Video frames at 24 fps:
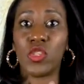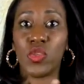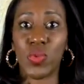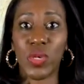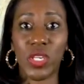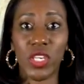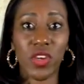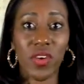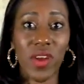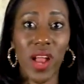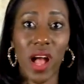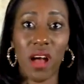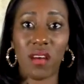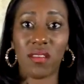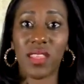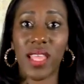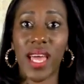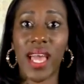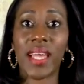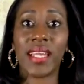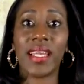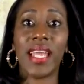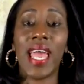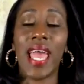doing your
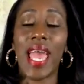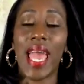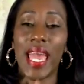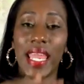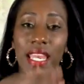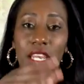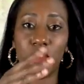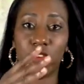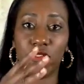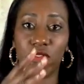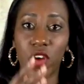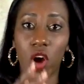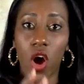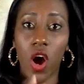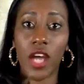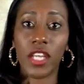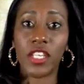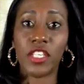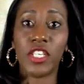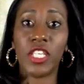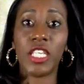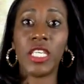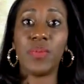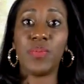outline and you've
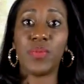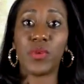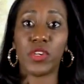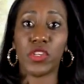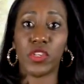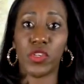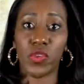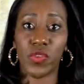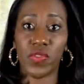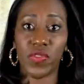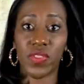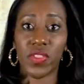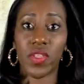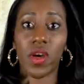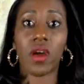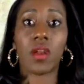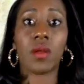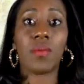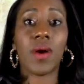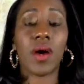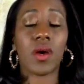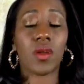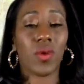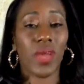gone deeper, you've thought
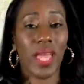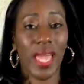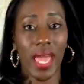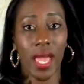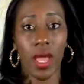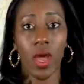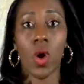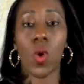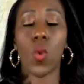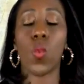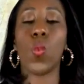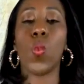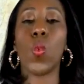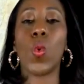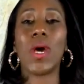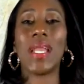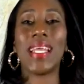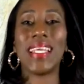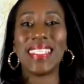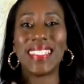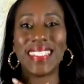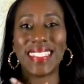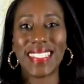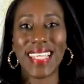about, okay, what
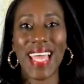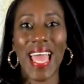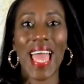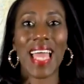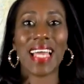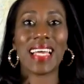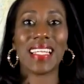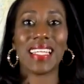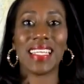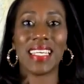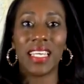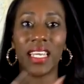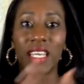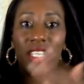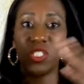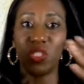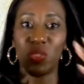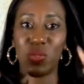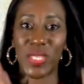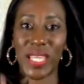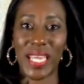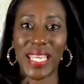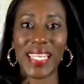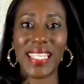exactly do
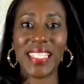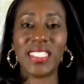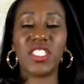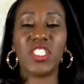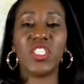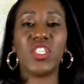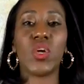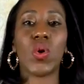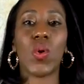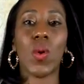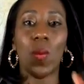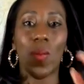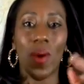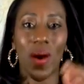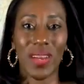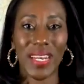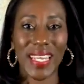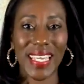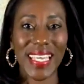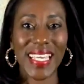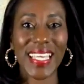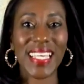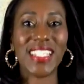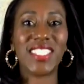they need to know about
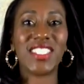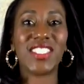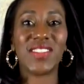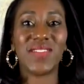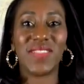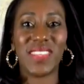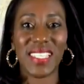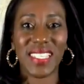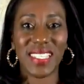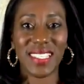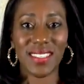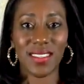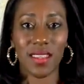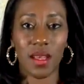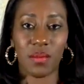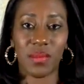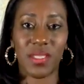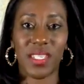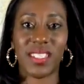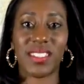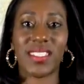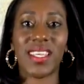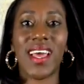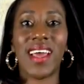each of these
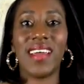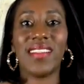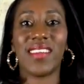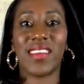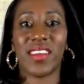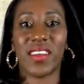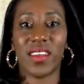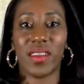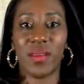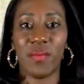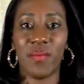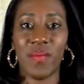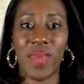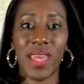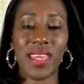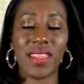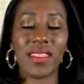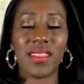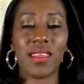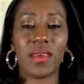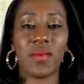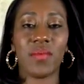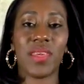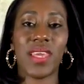subjects that are going to make
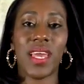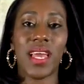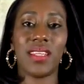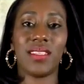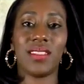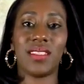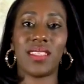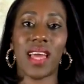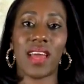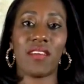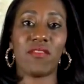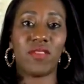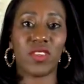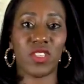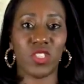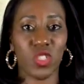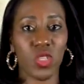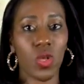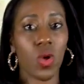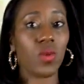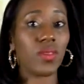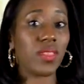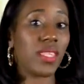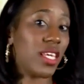them get that
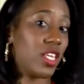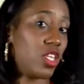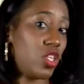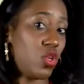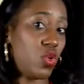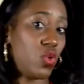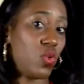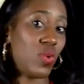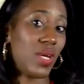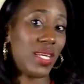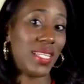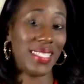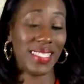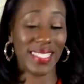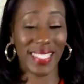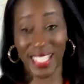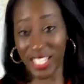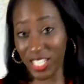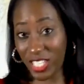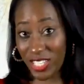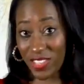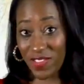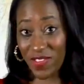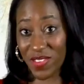result that you
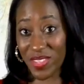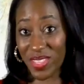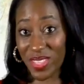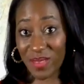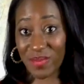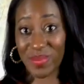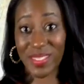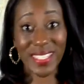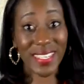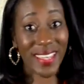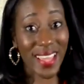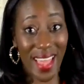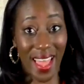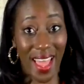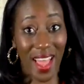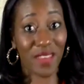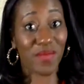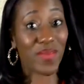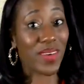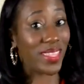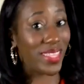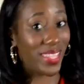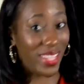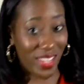intend for them to have
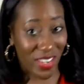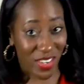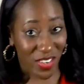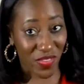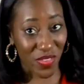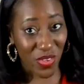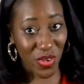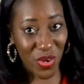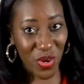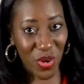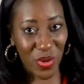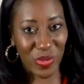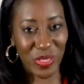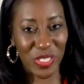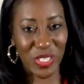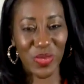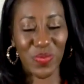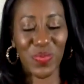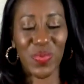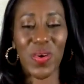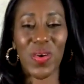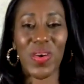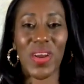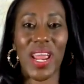by the end of your coaching
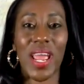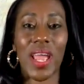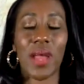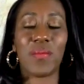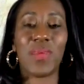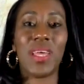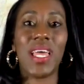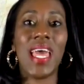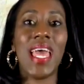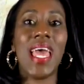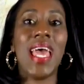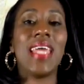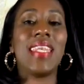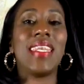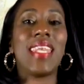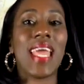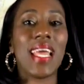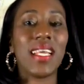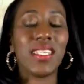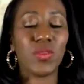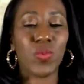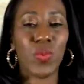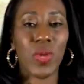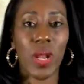program.
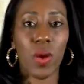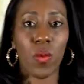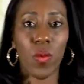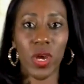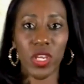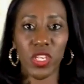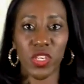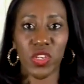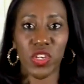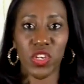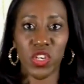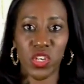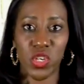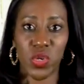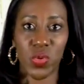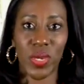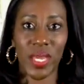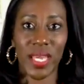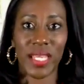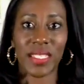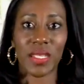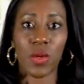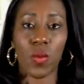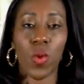Next, what I want you to do
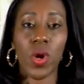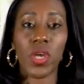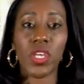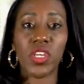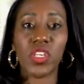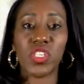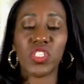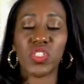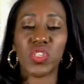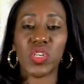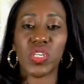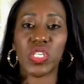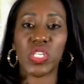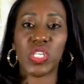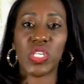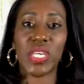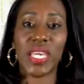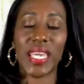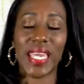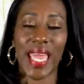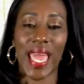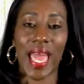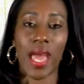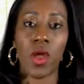is I want you to start
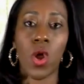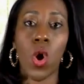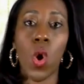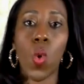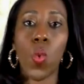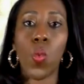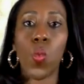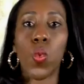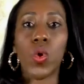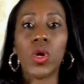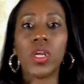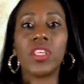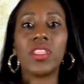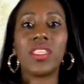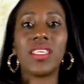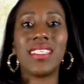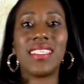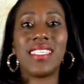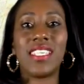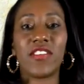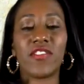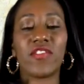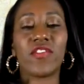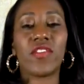looking at what are the
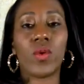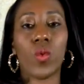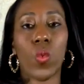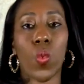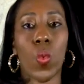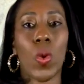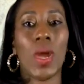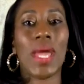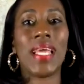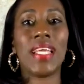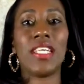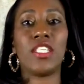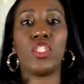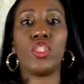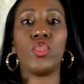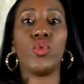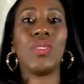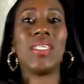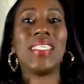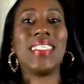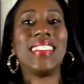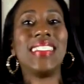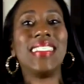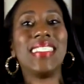different ways you
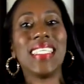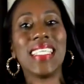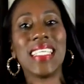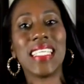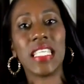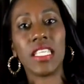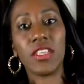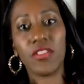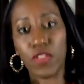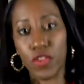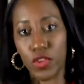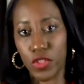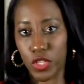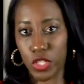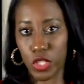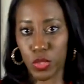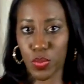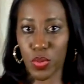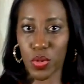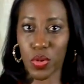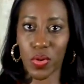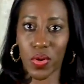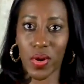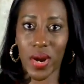can deliver this
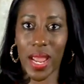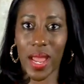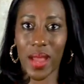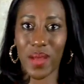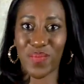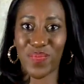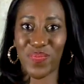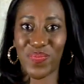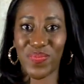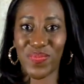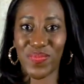program.